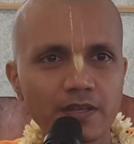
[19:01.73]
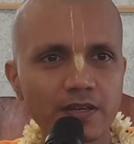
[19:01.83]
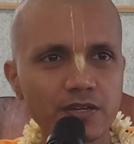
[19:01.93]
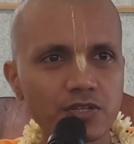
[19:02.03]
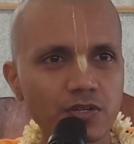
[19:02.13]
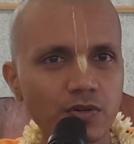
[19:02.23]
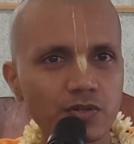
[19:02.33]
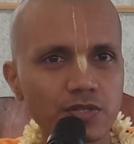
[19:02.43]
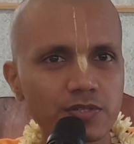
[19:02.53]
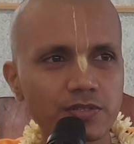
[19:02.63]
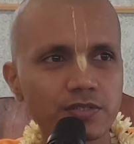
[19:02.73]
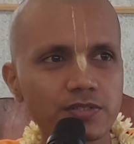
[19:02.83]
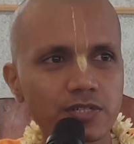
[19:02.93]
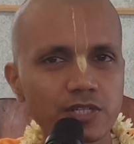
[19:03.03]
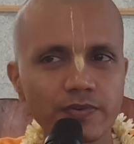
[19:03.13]
Krishna conscious in
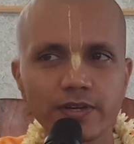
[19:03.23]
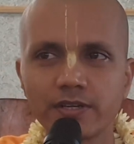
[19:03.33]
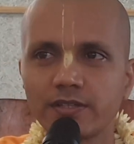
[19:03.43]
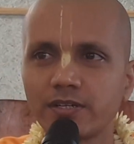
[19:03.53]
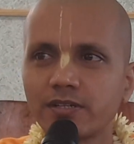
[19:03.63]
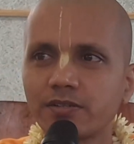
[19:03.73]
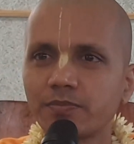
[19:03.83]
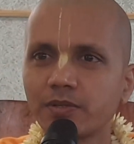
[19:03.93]
such a way that